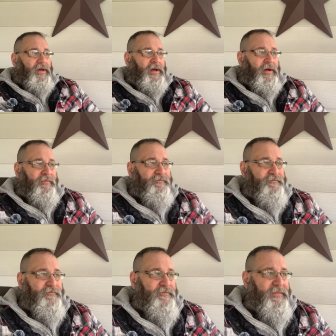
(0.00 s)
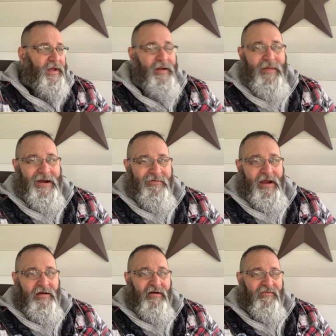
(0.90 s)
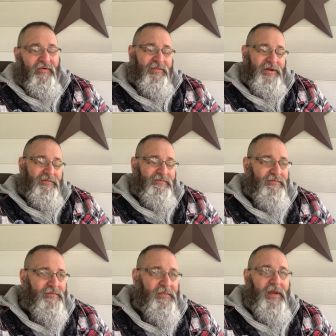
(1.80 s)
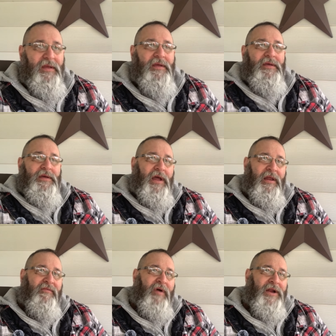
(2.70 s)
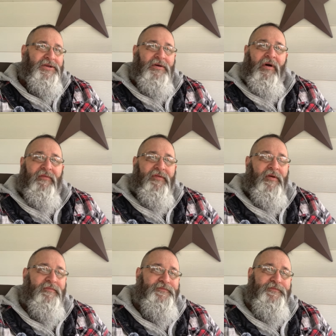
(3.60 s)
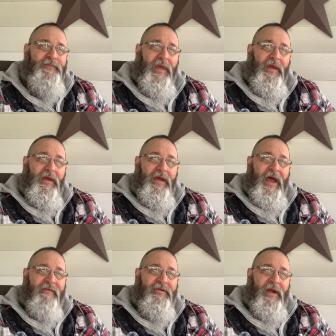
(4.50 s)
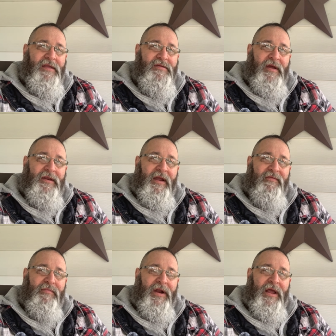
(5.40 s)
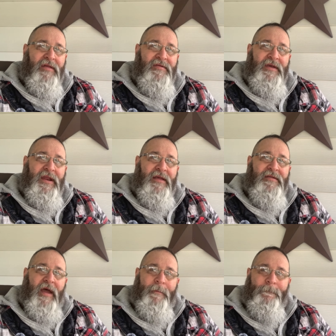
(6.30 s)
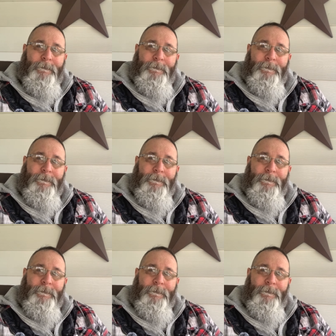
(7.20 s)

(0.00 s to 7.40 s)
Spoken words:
um, and I'm not a great golfer, but I love watching golf. So, have a great Sunday, everybody. I'll see you next time.